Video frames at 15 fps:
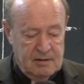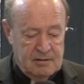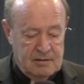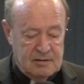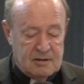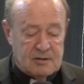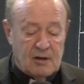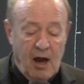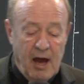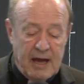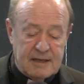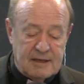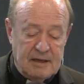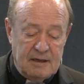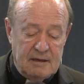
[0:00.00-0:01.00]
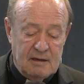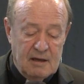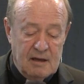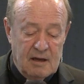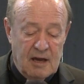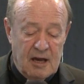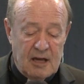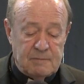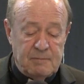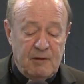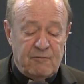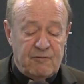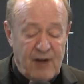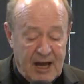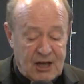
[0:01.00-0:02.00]
Society has been
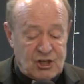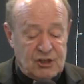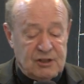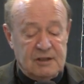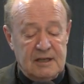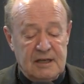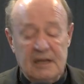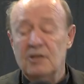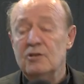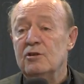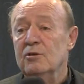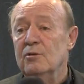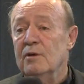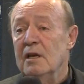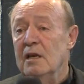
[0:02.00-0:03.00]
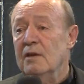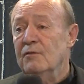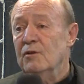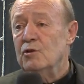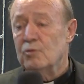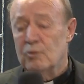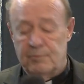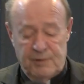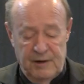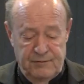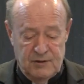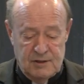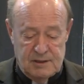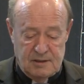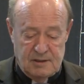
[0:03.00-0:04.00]
fractured into individual
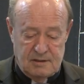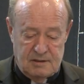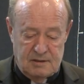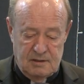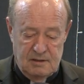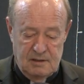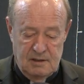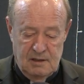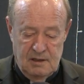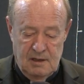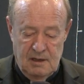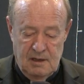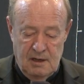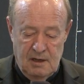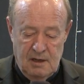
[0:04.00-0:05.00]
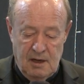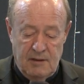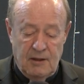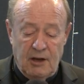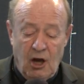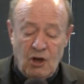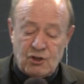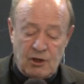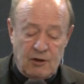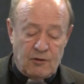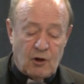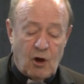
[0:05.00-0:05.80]
preferences, and the notion of the